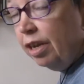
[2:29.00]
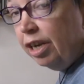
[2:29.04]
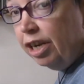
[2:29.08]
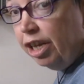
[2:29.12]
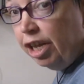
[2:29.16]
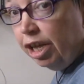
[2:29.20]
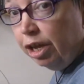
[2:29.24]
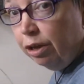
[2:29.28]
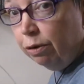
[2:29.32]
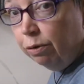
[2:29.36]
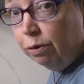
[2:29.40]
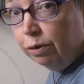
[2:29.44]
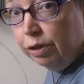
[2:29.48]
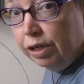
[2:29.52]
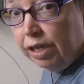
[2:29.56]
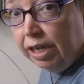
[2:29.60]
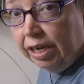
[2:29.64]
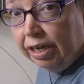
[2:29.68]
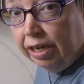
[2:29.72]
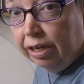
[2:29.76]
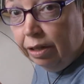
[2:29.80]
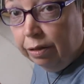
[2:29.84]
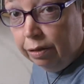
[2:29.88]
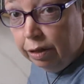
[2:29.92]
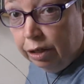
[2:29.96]
than
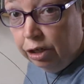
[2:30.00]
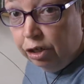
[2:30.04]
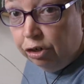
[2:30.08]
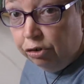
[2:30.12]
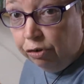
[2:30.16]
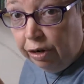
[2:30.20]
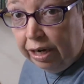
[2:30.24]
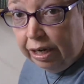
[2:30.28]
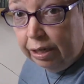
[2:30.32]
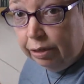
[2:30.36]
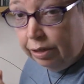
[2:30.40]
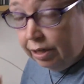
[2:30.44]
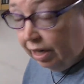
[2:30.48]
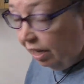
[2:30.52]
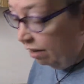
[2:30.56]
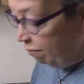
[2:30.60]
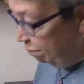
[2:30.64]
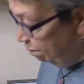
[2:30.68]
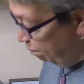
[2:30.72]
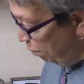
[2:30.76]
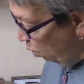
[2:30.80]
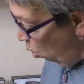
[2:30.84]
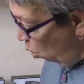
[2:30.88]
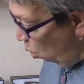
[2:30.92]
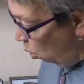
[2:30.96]
using the strings that
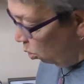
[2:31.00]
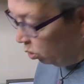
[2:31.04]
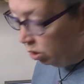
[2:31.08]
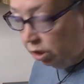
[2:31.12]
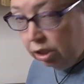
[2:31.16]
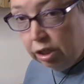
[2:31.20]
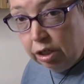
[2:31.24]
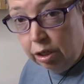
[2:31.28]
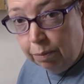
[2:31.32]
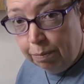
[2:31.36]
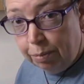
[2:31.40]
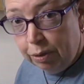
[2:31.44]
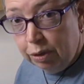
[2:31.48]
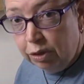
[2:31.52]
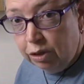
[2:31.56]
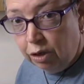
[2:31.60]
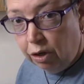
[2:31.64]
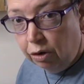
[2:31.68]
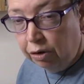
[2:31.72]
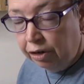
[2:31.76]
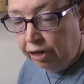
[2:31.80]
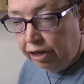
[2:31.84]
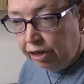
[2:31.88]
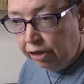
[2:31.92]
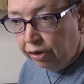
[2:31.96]
I've bought to put
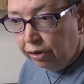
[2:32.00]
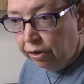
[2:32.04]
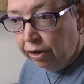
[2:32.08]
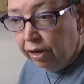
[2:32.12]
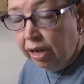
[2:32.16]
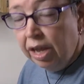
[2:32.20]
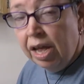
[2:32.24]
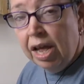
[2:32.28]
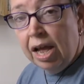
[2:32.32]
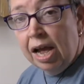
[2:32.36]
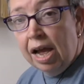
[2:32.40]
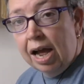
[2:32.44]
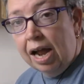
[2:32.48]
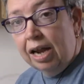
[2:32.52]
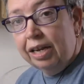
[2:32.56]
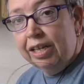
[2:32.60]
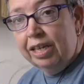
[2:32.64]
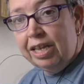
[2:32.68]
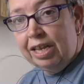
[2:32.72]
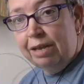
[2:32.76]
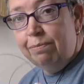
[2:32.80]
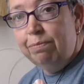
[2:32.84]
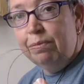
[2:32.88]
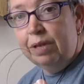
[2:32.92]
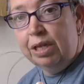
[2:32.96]
on here, I'll
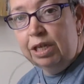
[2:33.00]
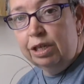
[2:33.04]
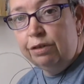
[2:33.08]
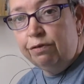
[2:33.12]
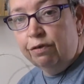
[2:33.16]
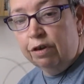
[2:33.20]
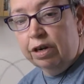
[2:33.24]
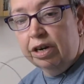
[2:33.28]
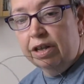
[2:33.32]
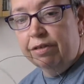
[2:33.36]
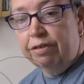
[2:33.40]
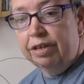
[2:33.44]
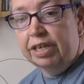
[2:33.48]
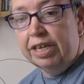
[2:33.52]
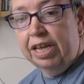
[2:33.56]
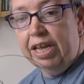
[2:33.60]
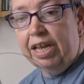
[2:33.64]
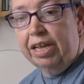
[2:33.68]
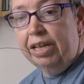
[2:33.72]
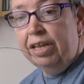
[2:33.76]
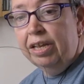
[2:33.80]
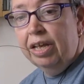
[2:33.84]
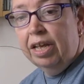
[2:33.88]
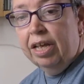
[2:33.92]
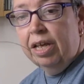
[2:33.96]
keep these for another
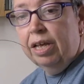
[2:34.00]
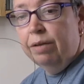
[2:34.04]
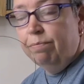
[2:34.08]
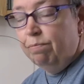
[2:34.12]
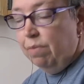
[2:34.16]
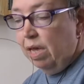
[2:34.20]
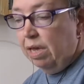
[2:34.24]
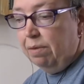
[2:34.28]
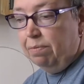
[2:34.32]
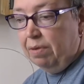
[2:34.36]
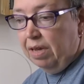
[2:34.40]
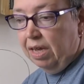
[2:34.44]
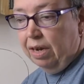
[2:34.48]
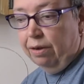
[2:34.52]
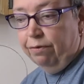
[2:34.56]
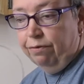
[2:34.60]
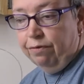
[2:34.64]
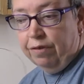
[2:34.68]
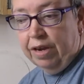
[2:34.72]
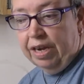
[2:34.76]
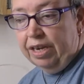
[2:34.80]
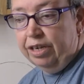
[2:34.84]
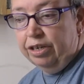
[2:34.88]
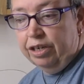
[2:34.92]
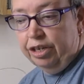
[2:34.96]
day. Maybe I'll
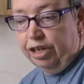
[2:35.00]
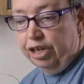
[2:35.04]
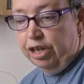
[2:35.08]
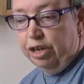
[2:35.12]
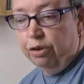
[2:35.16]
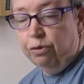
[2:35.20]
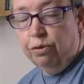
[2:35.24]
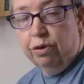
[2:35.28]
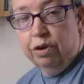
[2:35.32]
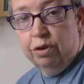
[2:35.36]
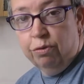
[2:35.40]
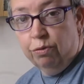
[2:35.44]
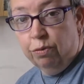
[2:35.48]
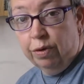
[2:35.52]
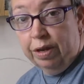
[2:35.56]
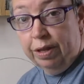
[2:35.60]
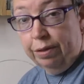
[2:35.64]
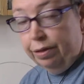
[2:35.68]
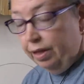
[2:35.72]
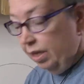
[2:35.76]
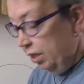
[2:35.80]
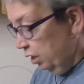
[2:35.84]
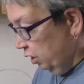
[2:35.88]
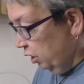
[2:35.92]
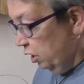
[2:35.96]
find a uke
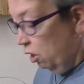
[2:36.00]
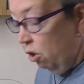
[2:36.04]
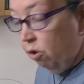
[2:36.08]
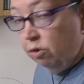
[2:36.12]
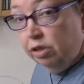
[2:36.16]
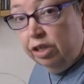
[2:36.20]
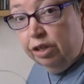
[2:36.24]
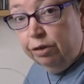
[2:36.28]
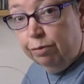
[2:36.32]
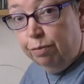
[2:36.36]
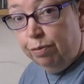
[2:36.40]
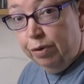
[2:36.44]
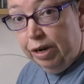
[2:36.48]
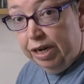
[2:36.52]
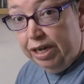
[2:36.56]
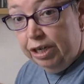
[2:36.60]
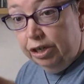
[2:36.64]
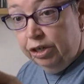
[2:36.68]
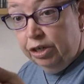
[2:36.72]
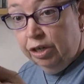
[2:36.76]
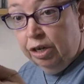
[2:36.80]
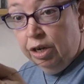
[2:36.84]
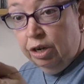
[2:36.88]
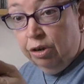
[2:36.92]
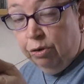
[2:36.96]
with a slotted
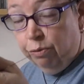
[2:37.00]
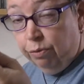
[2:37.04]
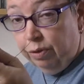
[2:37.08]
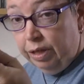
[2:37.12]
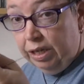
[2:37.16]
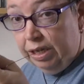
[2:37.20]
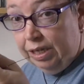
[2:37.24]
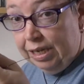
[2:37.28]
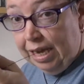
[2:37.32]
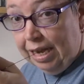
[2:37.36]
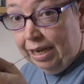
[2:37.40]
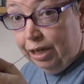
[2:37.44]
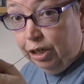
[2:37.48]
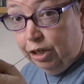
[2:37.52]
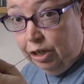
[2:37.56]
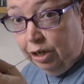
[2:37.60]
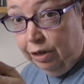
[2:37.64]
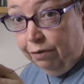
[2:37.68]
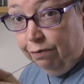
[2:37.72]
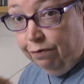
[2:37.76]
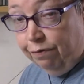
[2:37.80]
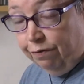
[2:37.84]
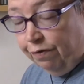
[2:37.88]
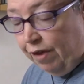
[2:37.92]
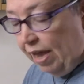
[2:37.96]
bridge where these
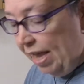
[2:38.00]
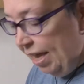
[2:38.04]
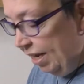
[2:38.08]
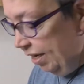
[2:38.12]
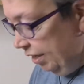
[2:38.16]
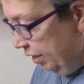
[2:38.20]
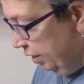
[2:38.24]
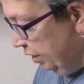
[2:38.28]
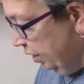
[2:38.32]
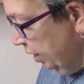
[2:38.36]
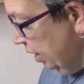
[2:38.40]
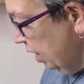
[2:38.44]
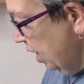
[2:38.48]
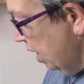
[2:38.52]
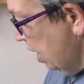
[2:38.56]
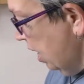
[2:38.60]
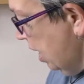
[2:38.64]
actually fit.